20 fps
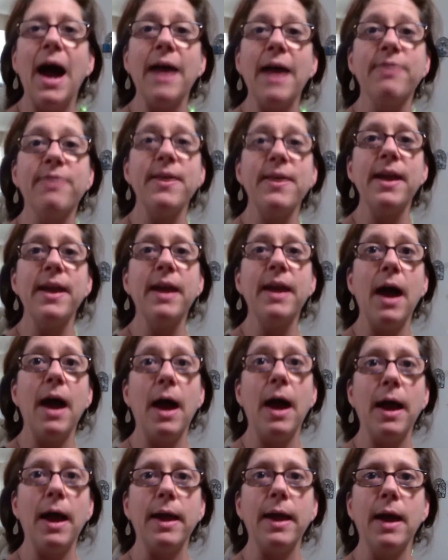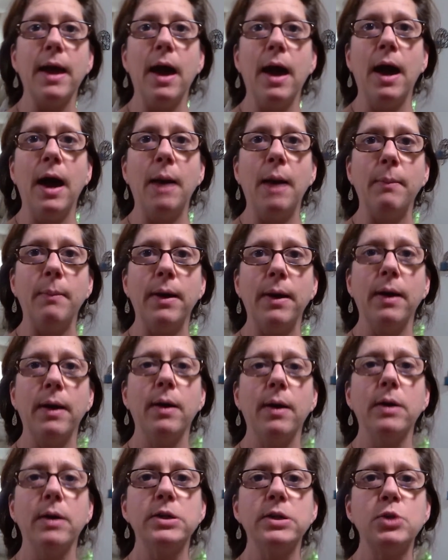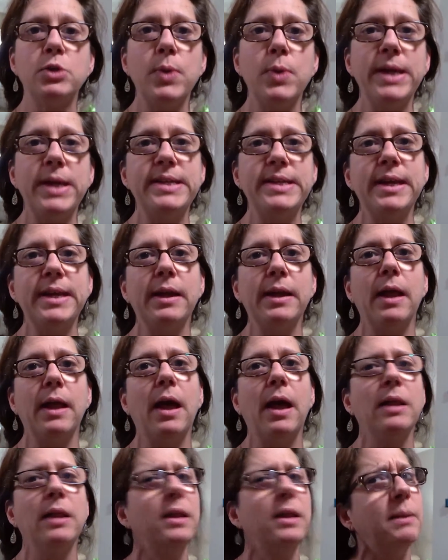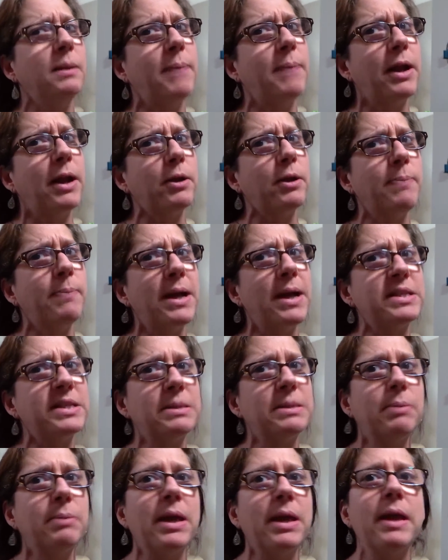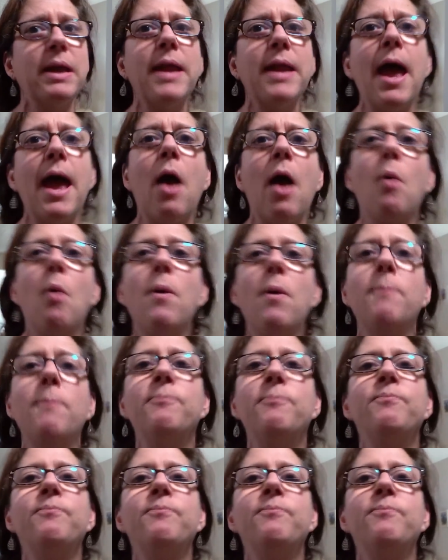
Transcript: I think I tweaked it a little better possibly now.